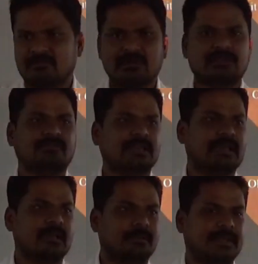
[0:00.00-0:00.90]
What will
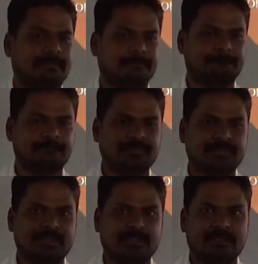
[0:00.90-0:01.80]
happen?
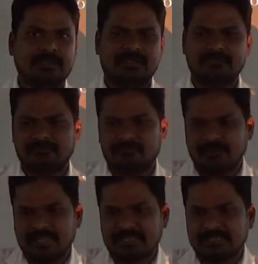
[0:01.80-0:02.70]
If
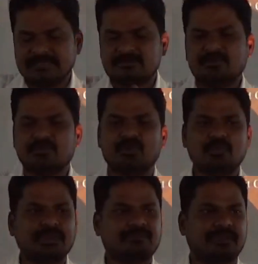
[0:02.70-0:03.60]
vehicle is
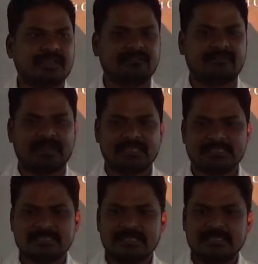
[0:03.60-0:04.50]
moving very
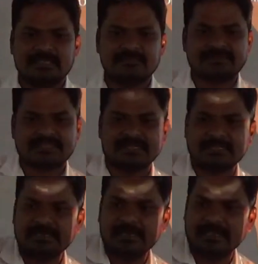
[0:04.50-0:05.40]
fast, if
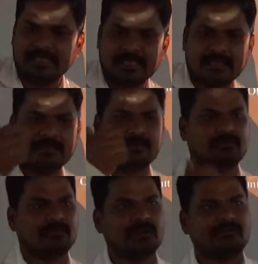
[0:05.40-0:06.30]
suddenly
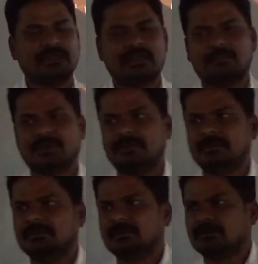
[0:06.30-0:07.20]
what will
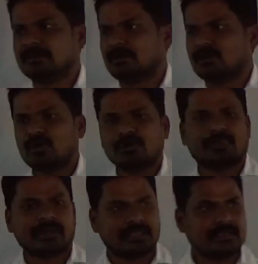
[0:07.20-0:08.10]
happen?
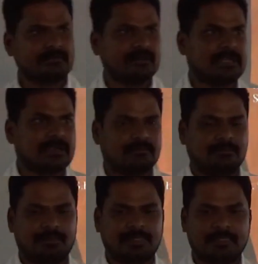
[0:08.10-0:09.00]
Road breaker will
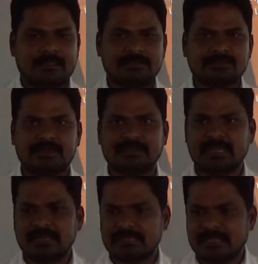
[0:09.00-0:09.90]
come. So in
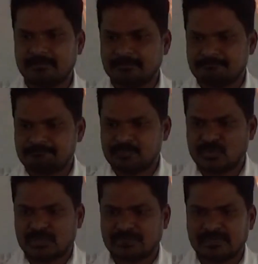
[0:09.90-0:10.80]
that time,
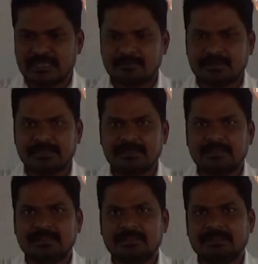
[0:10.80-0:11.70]
what will happen?